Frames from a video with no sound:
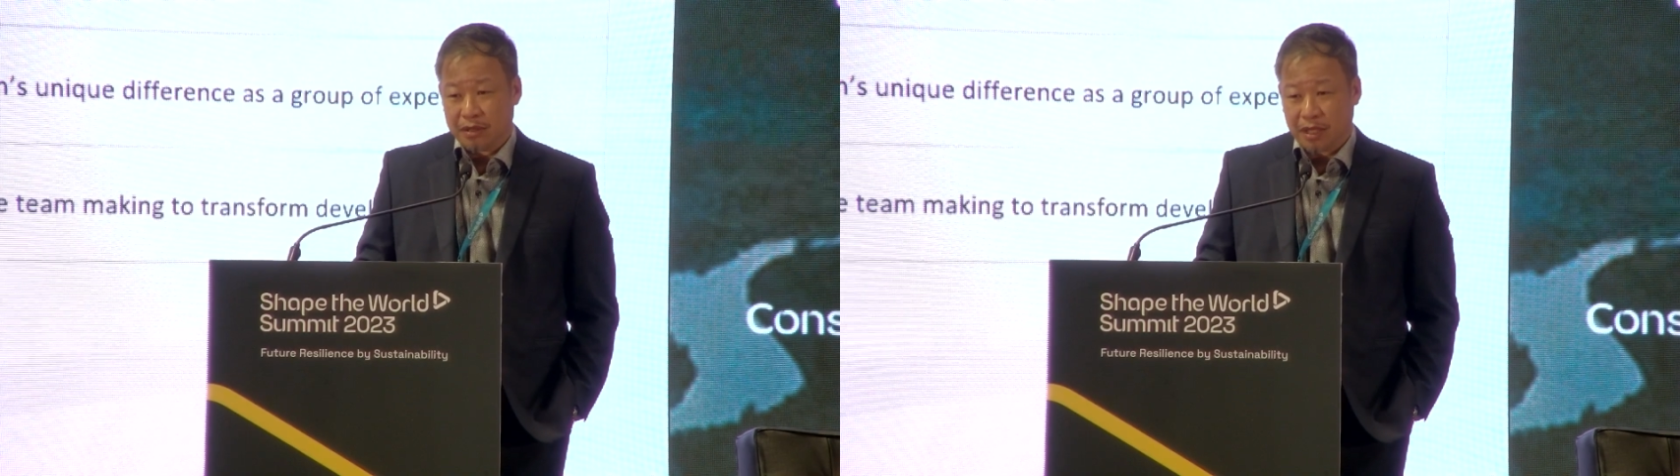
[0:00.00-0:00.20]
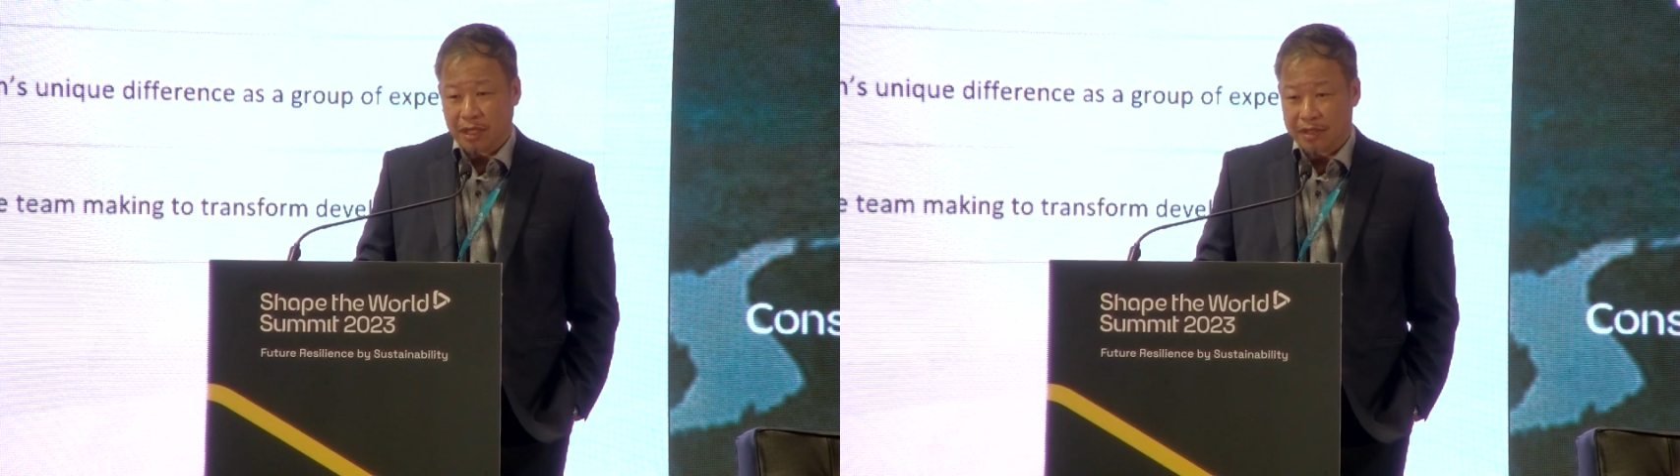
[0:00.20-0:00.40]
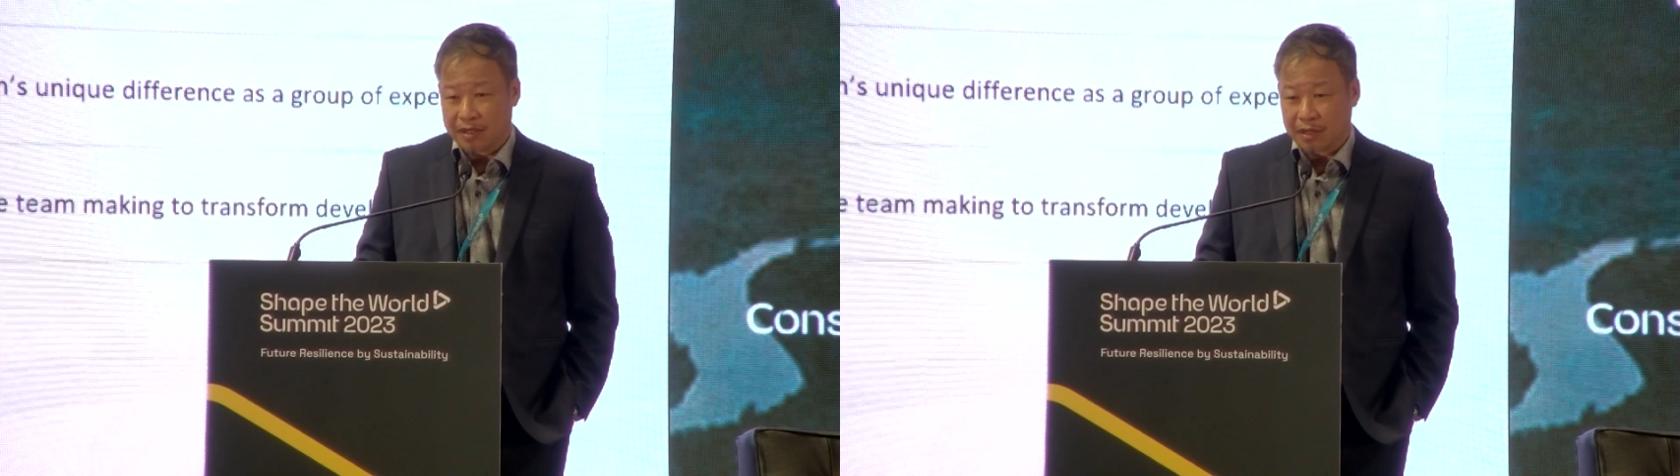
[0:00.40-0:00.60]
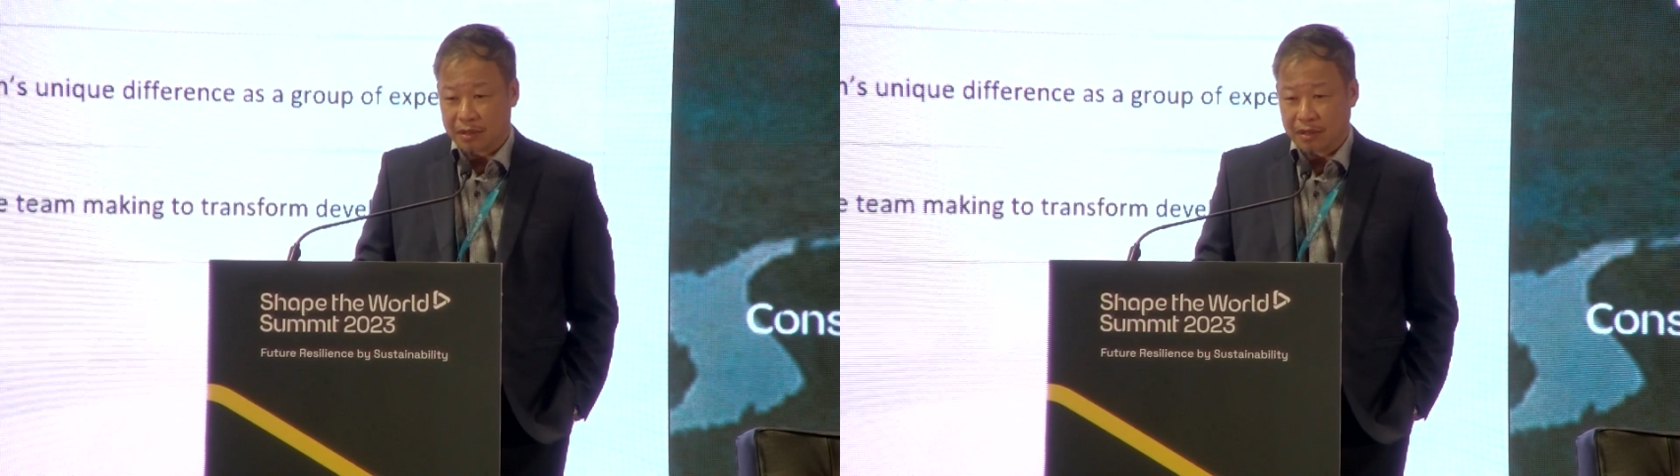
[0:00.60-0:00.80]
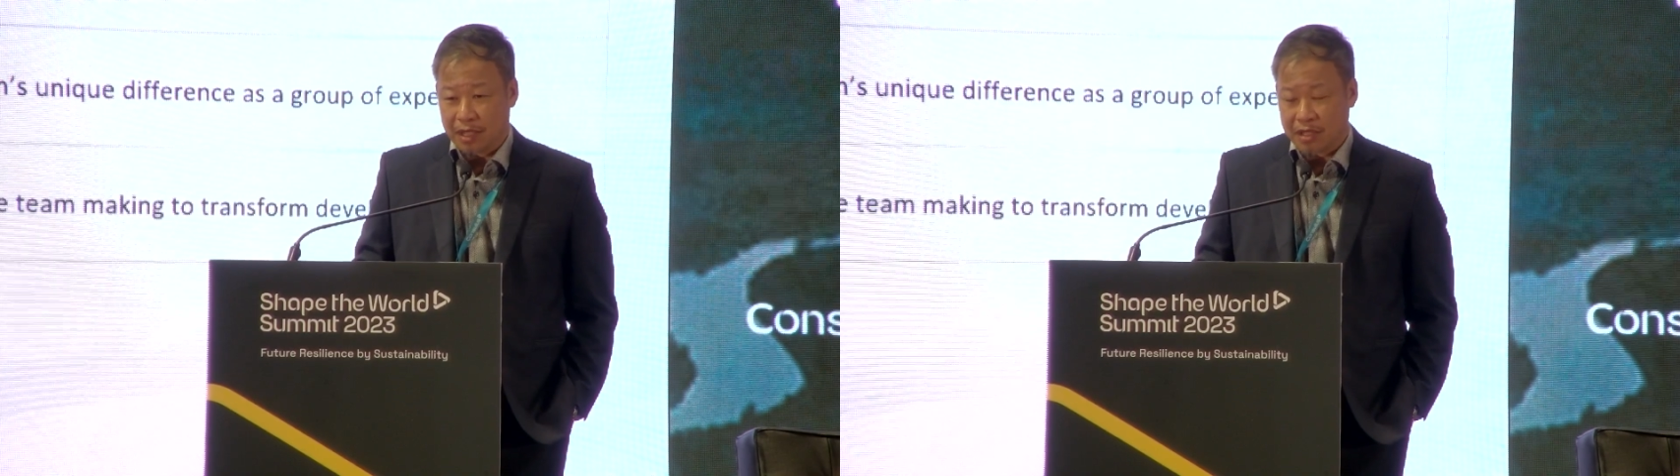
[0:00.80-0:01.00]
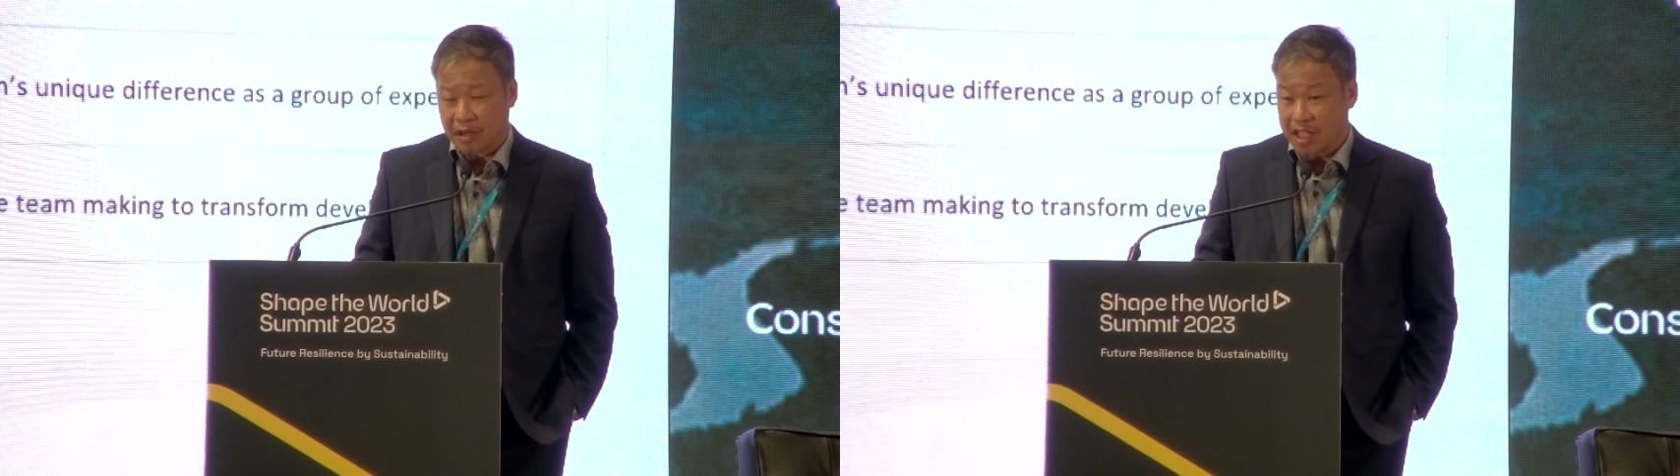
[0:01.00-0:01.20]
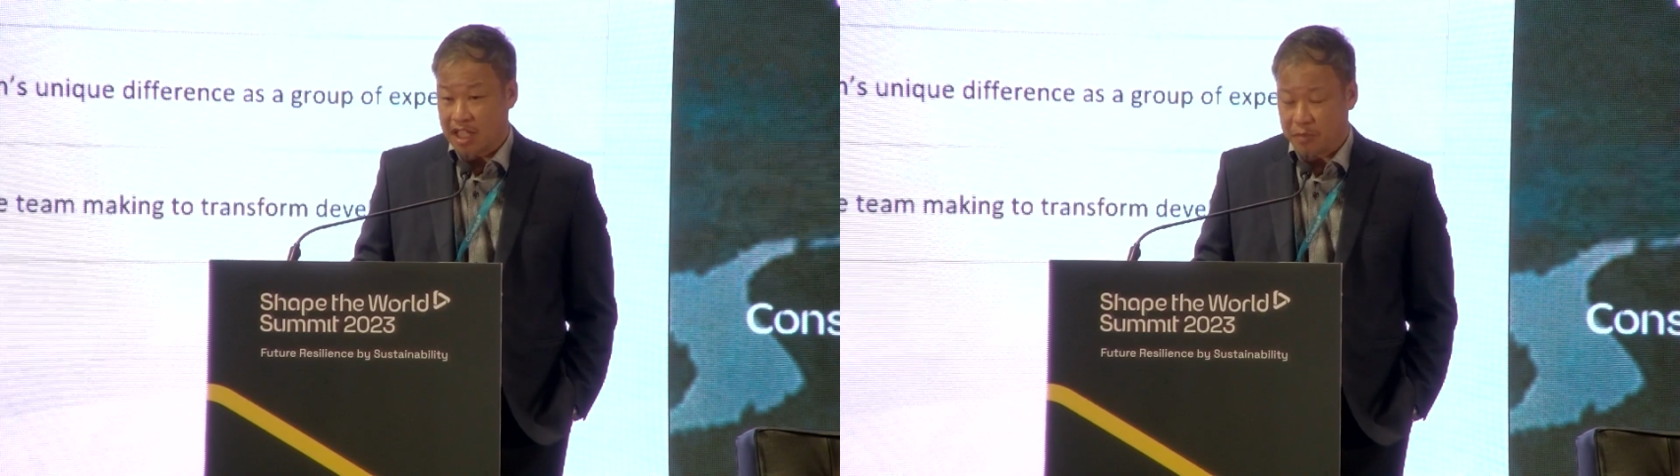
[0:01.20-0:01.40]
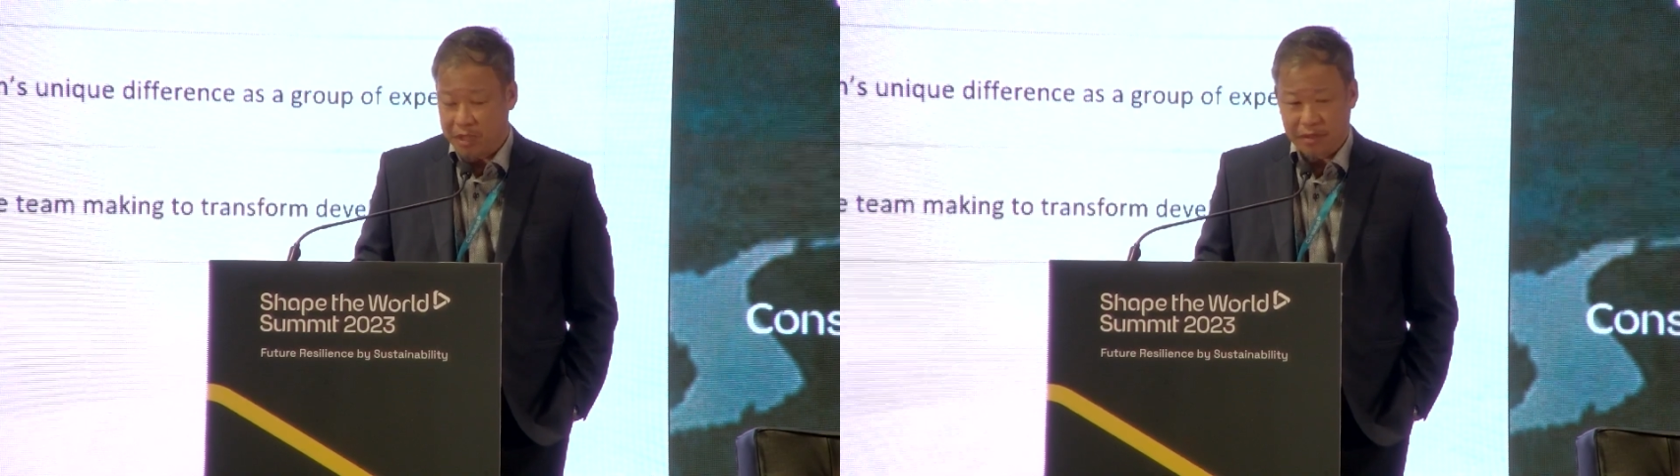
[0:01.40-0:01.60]
has a lot of
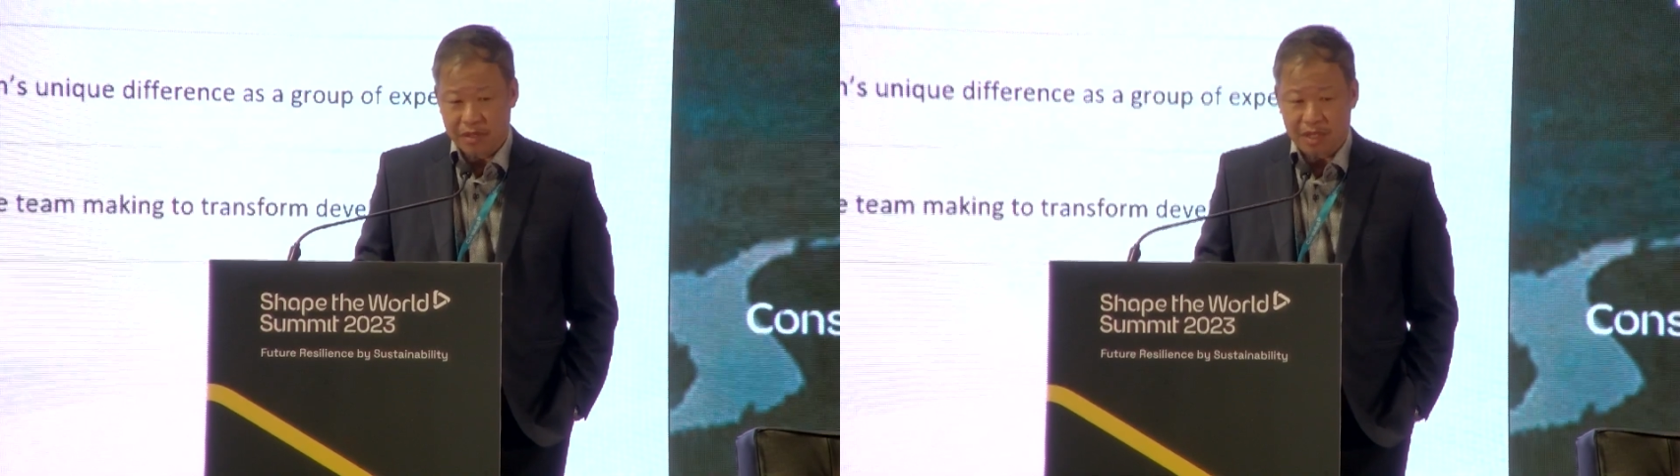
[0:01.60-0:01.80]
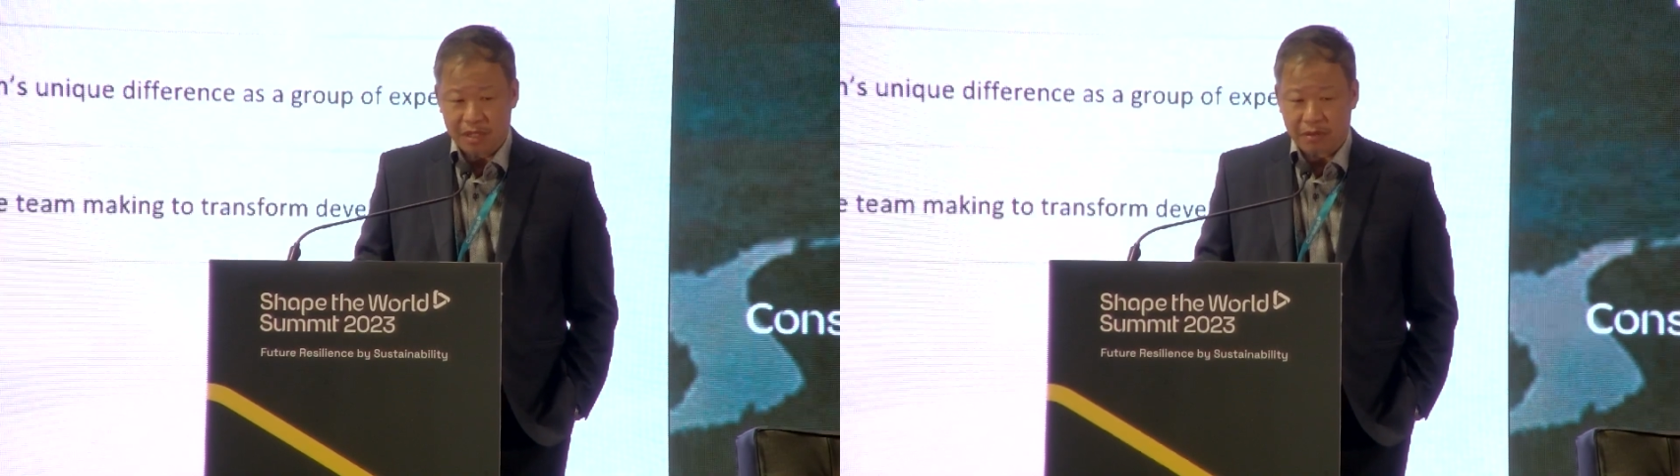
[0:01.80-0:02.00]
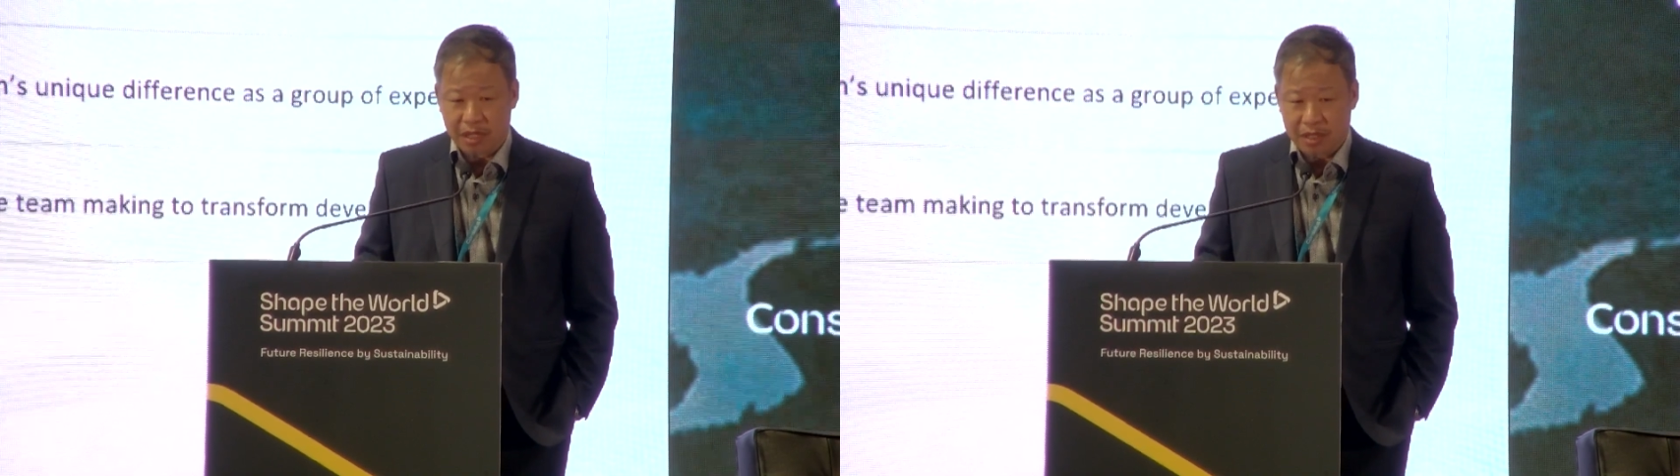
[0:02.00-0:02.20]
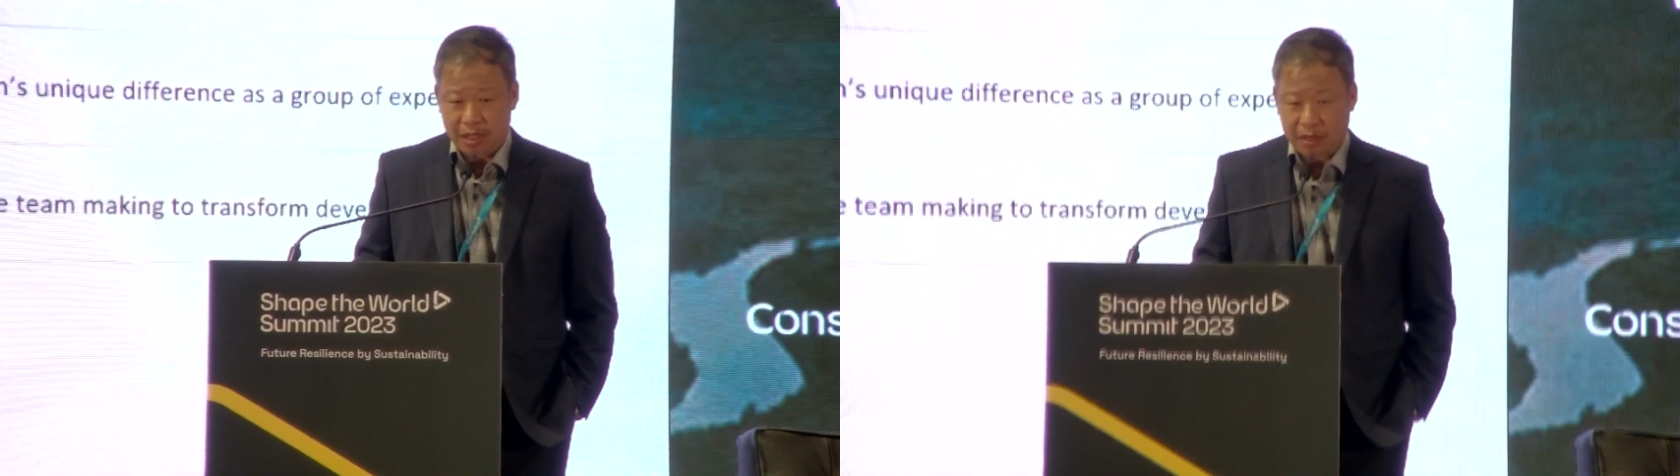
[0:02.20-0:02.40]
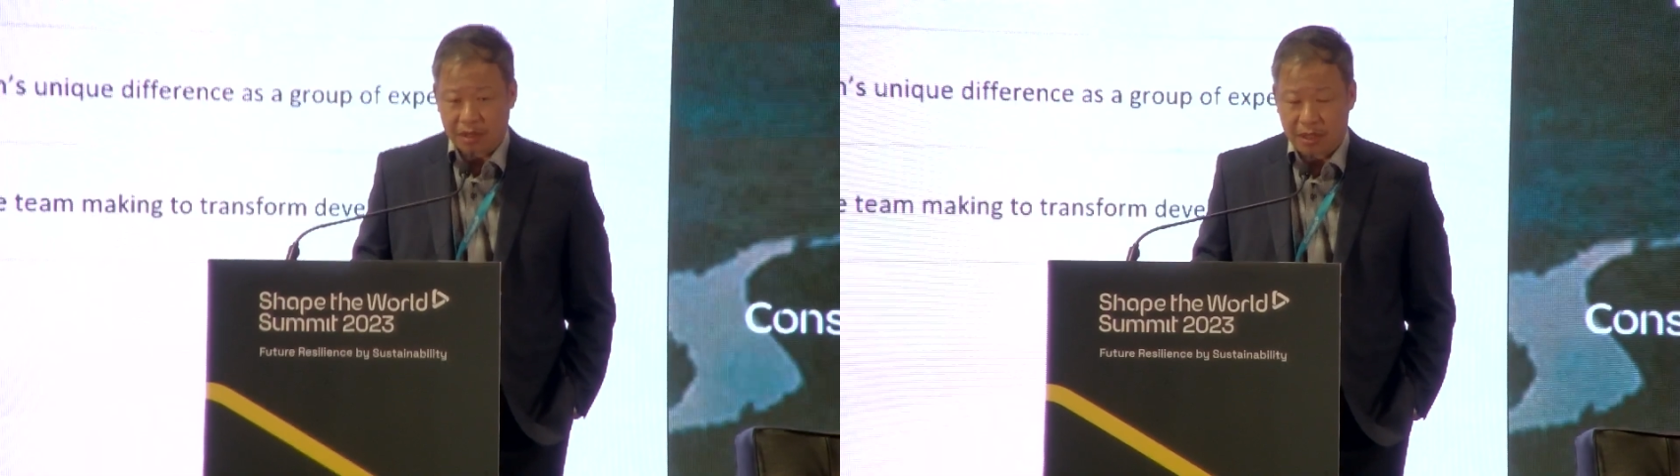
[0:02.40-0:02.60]
experience in creating